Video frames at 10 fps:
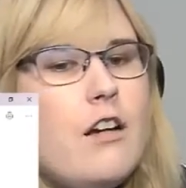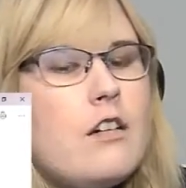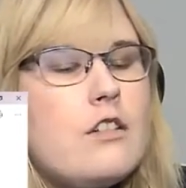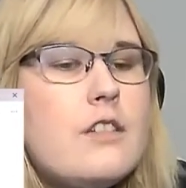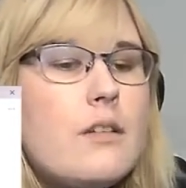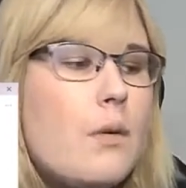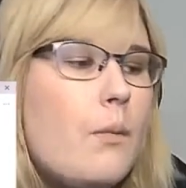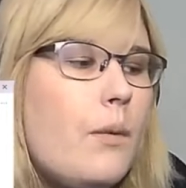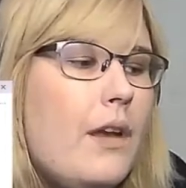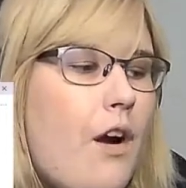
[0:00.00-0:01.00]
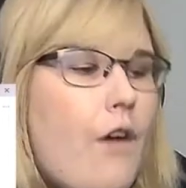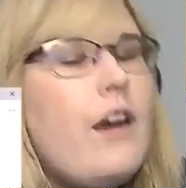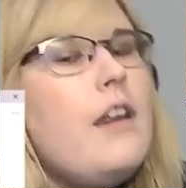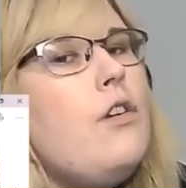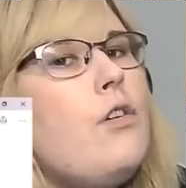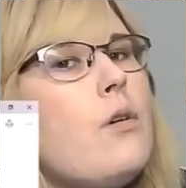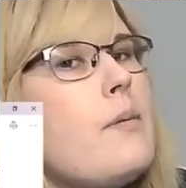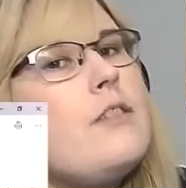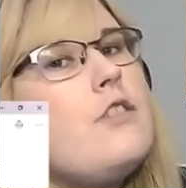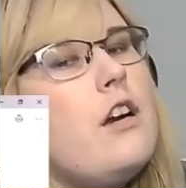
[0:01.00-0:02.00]
are stuff that we already knew
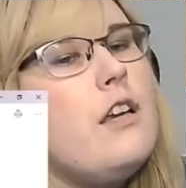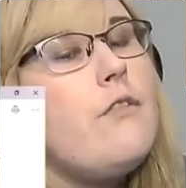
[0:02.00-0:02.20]
about Johnny.